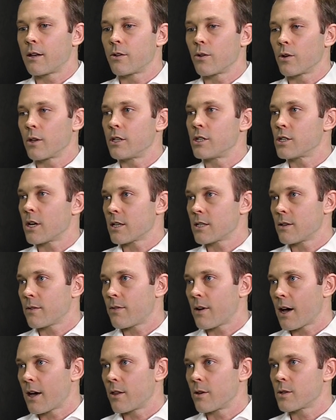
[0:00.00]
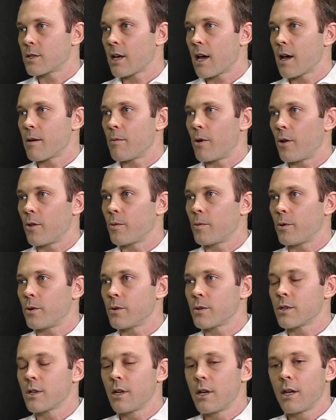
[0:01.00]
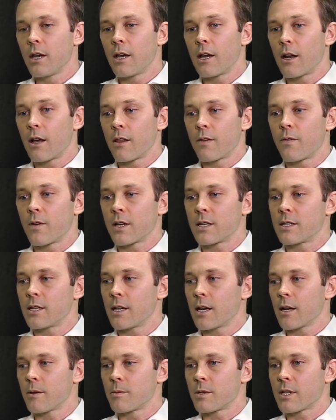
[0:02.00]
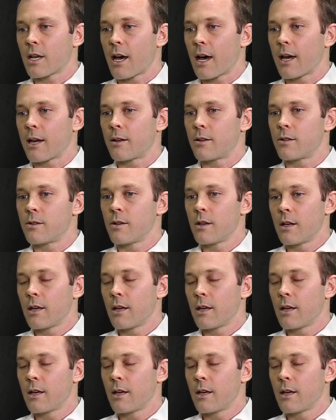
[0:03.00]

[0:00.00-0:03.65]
to really justify those high multiples. And on the fixed income side,